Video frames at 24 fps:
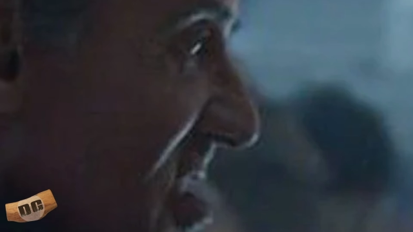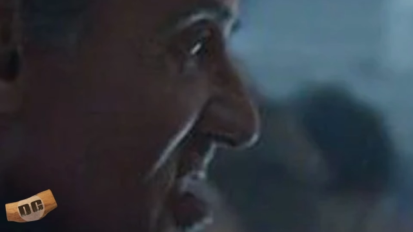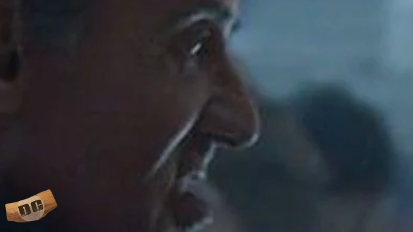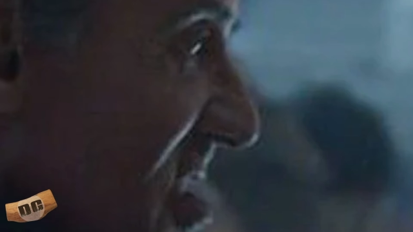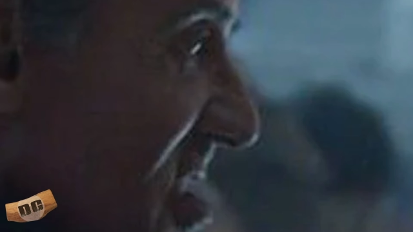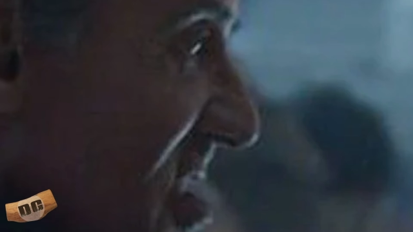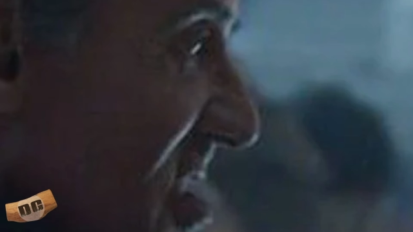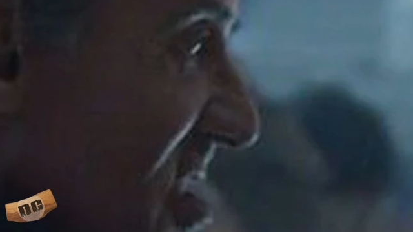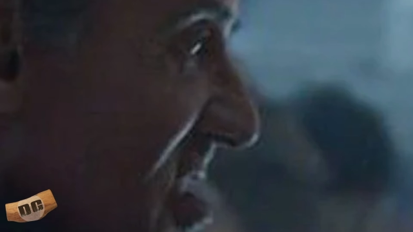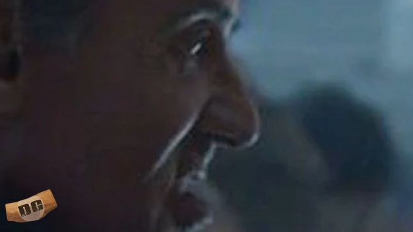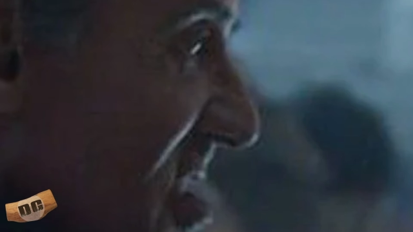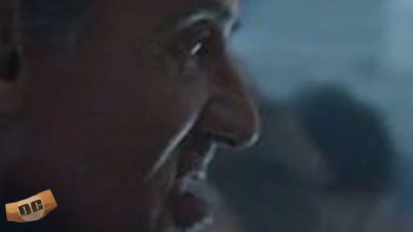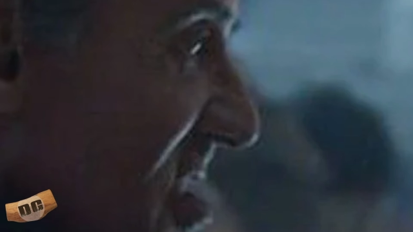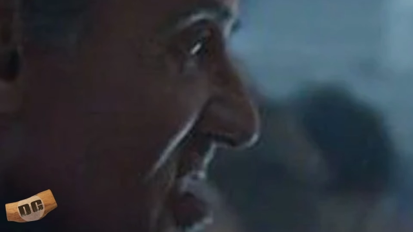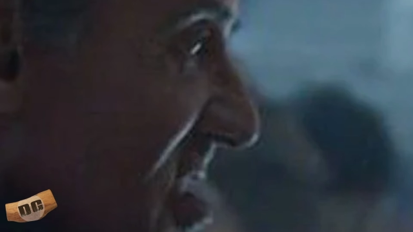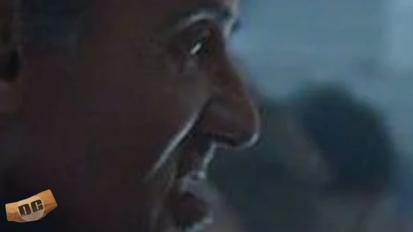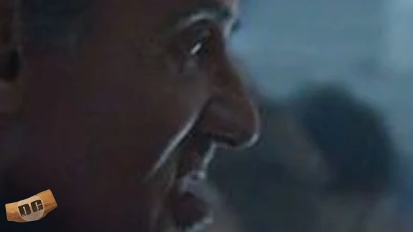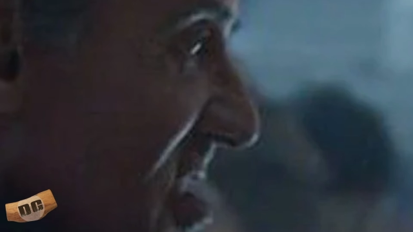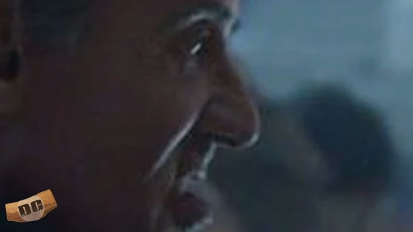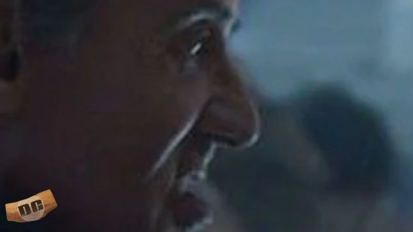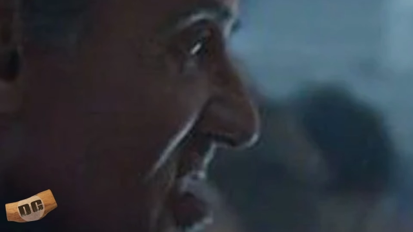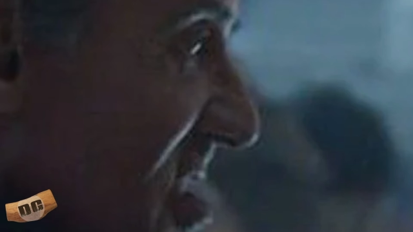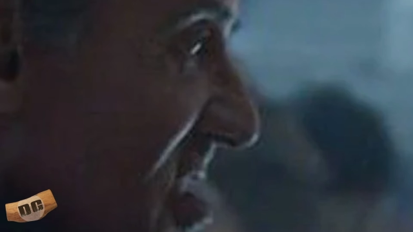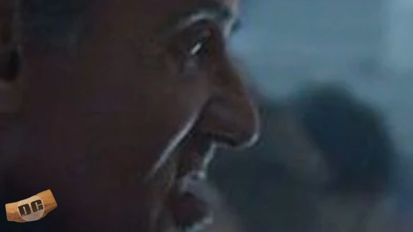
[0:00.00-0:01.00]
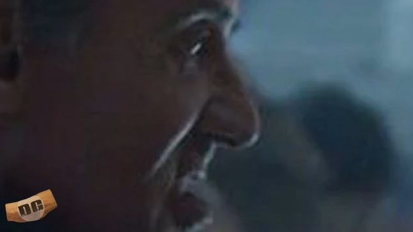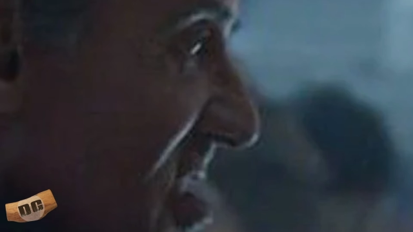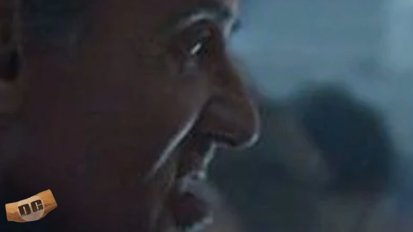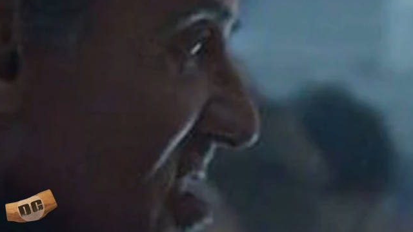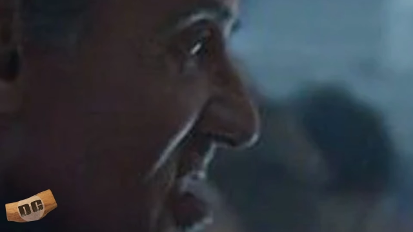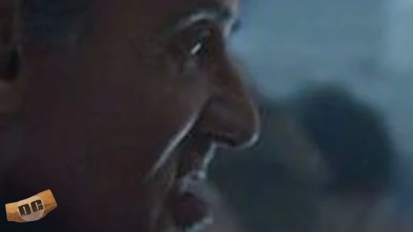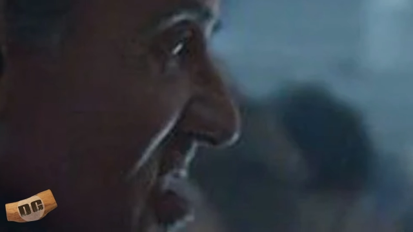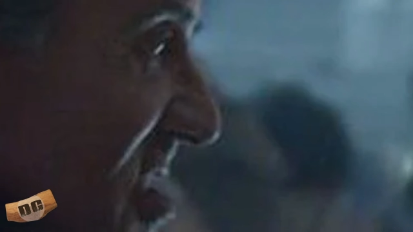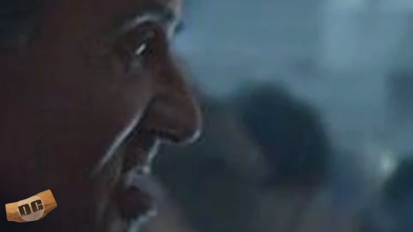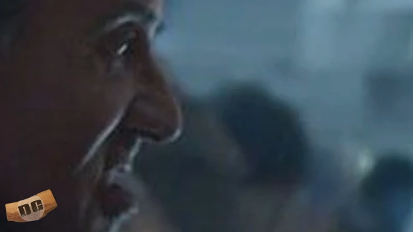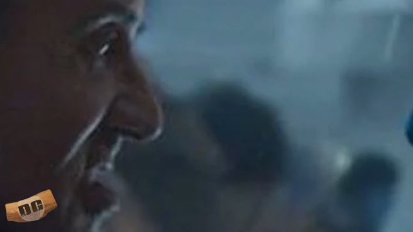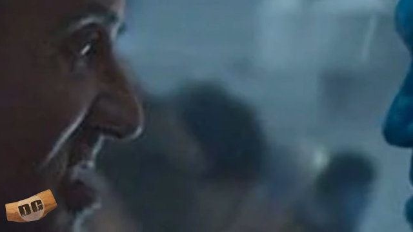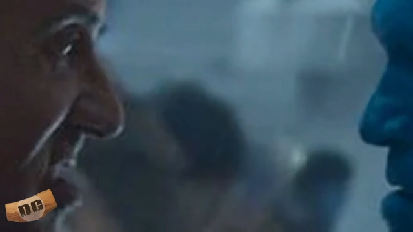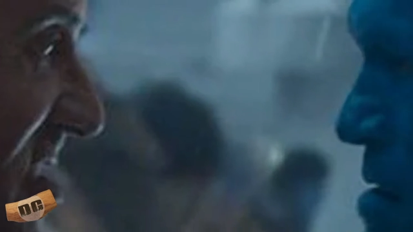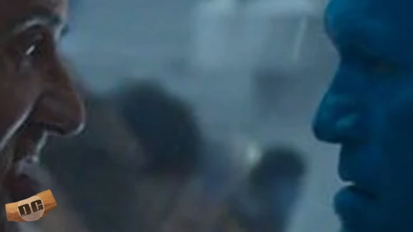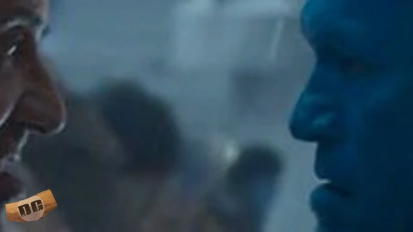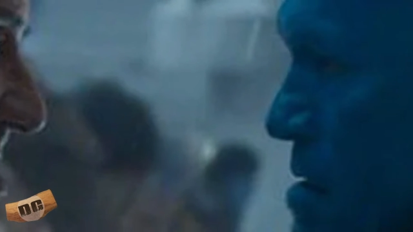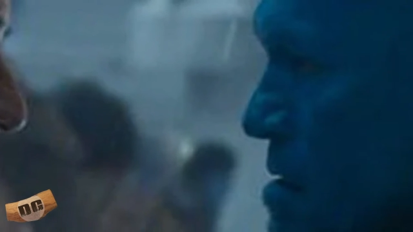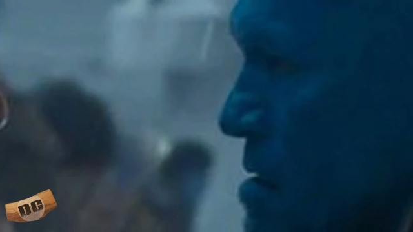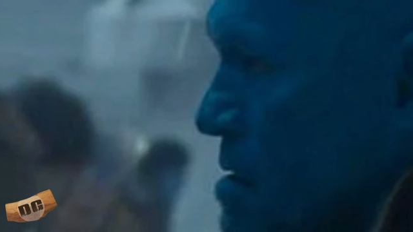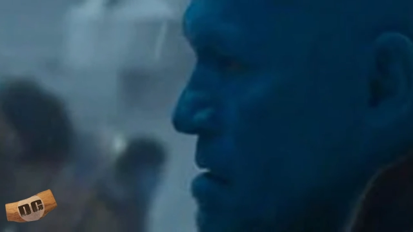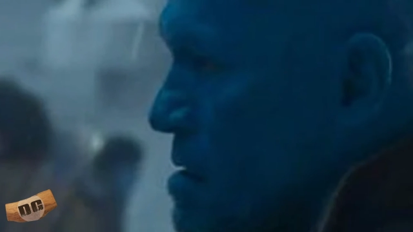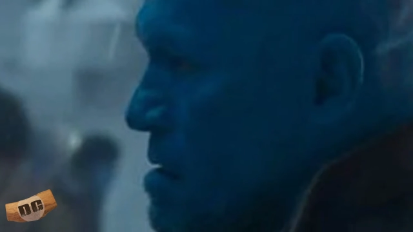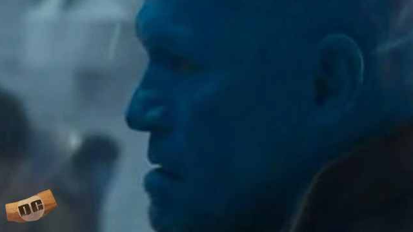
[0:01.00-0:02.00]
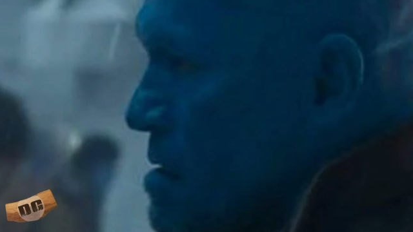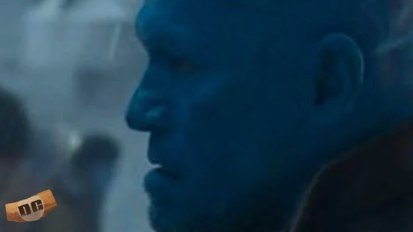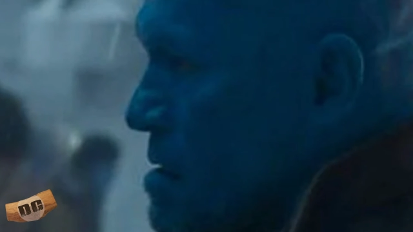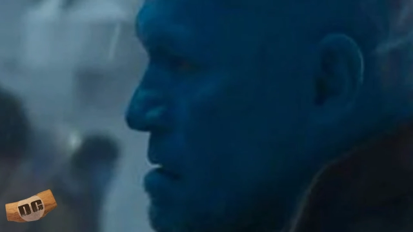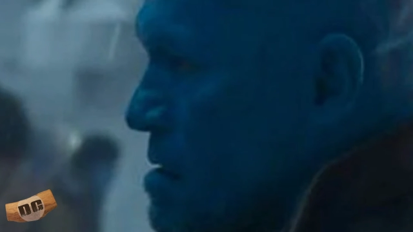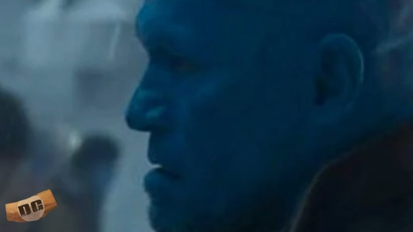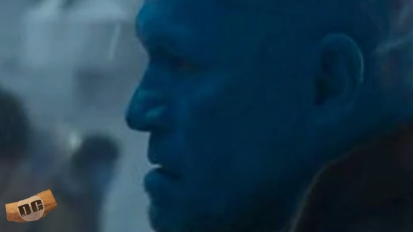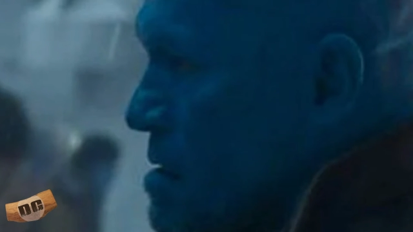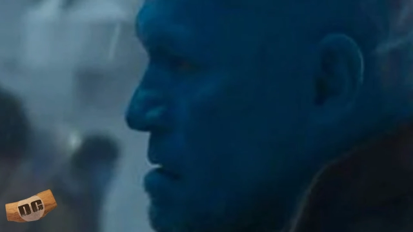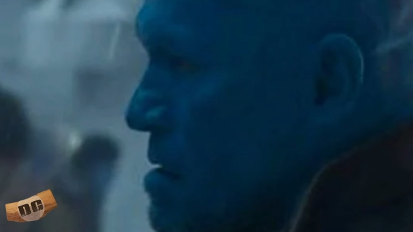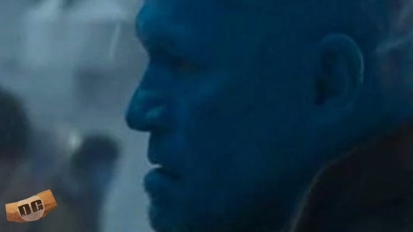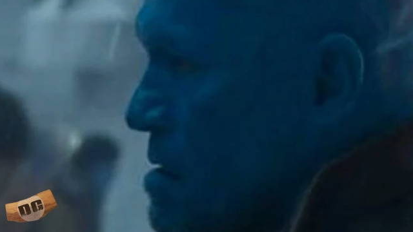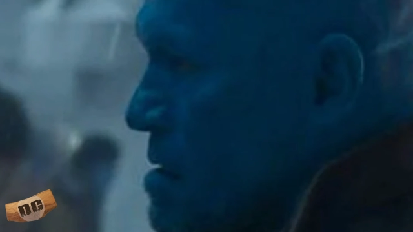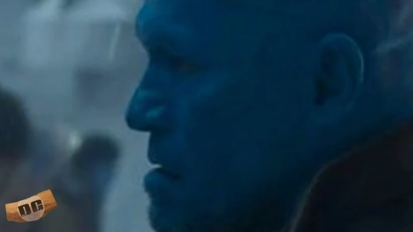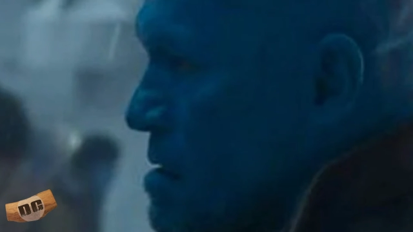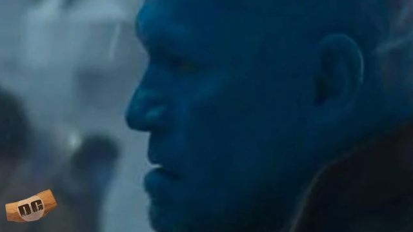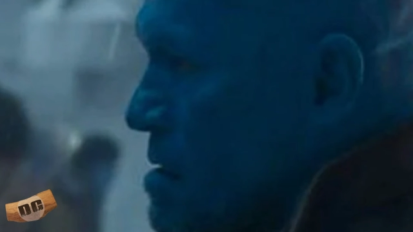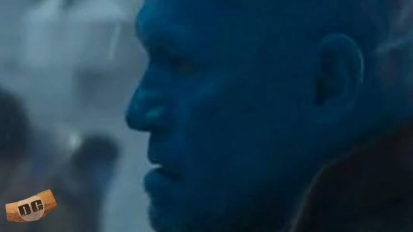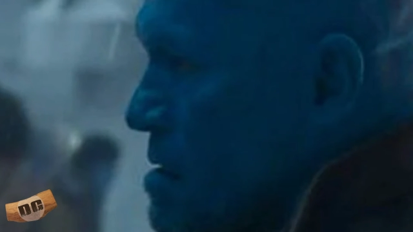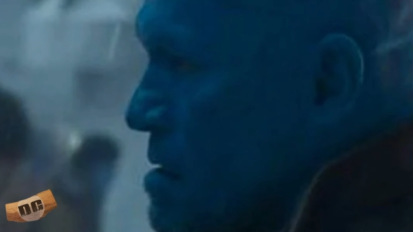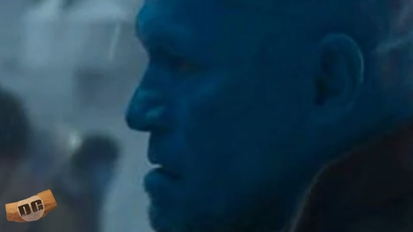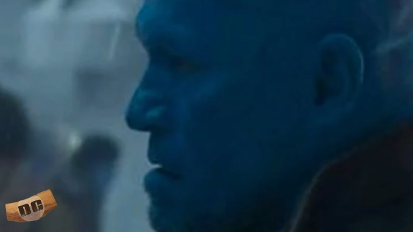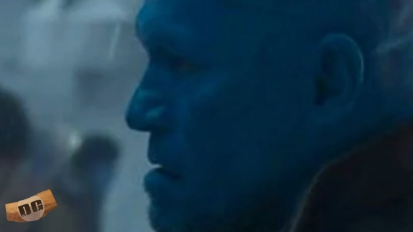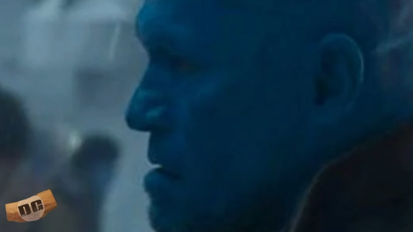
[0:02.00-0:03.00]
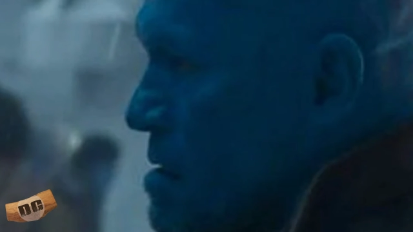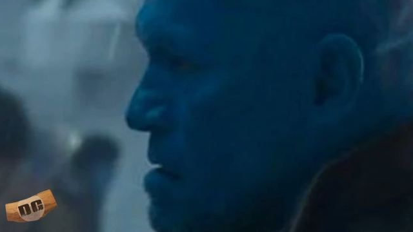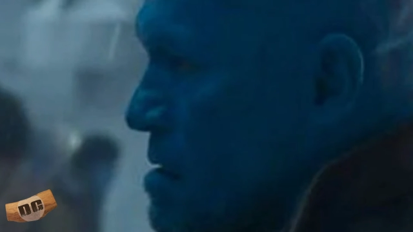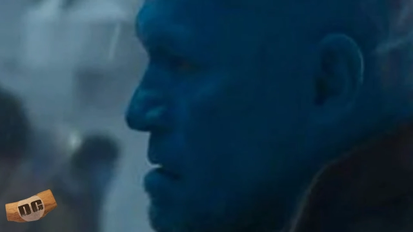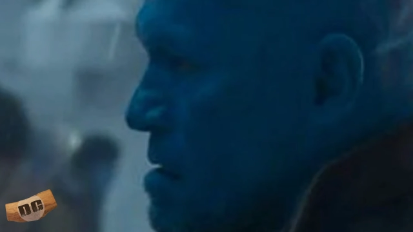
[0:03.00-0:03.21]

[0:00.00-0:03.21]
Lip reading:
(no speaker visible)